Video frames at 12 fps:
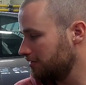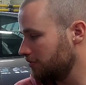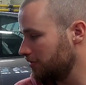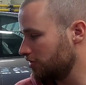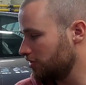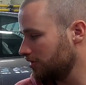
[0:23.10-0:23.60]

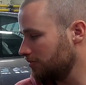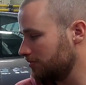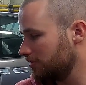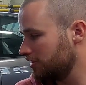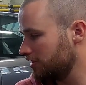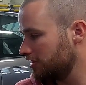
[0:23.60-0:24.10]
with some
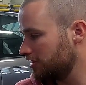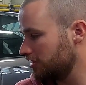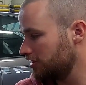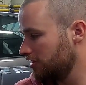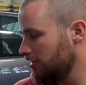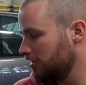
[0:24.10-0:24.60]

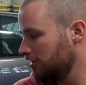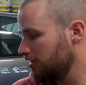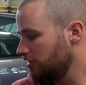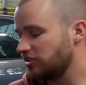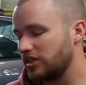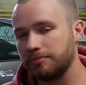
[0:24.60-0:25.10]

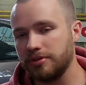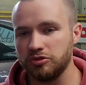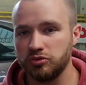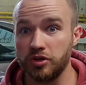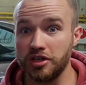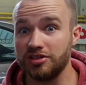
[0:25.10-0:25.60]
Japan
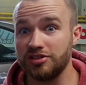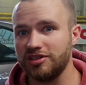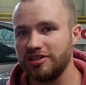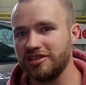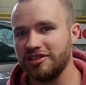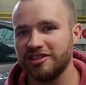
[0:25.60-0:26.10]

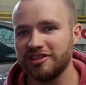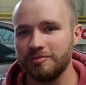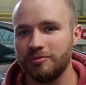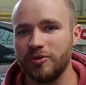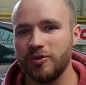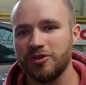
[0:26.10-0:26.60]
Racing
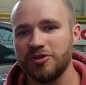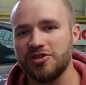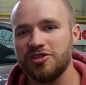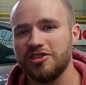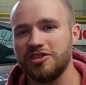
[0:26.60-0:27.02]
bronze